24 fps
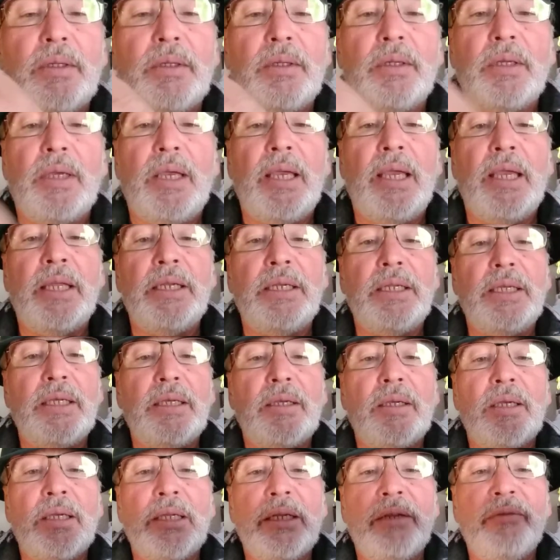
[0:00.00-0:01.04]
And
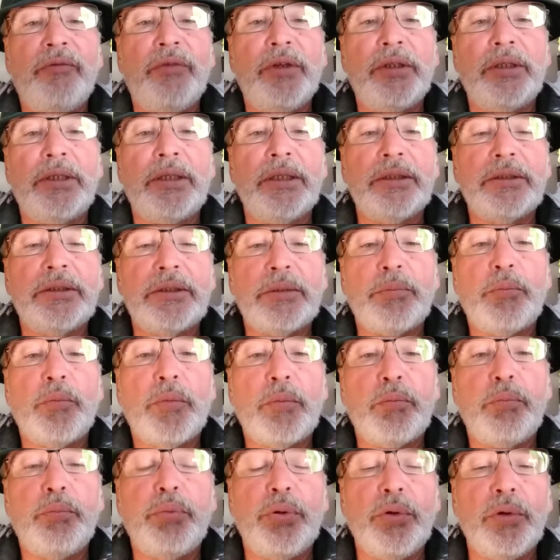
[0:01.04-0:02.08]
if it gets
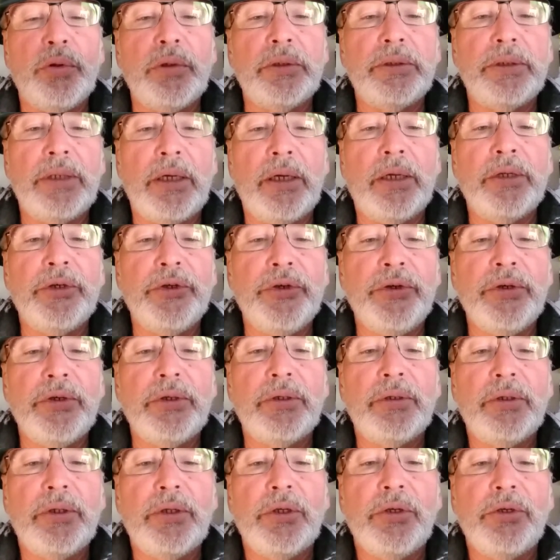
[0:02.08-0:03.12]
pulled under,
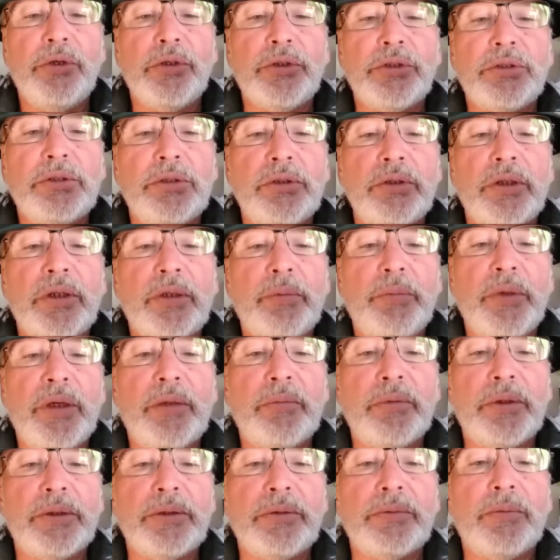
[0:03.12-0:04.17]
you're still going to be
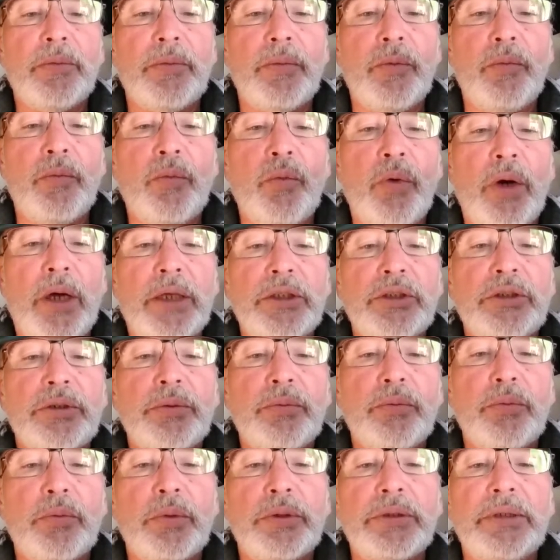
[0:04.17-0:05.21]
able to watch
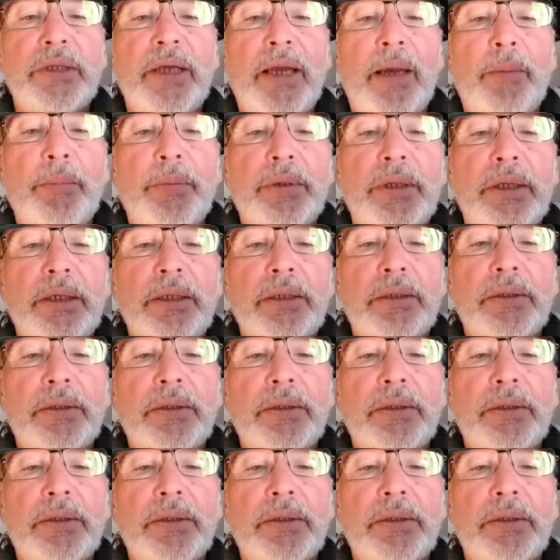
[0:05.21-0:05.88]
what's happening,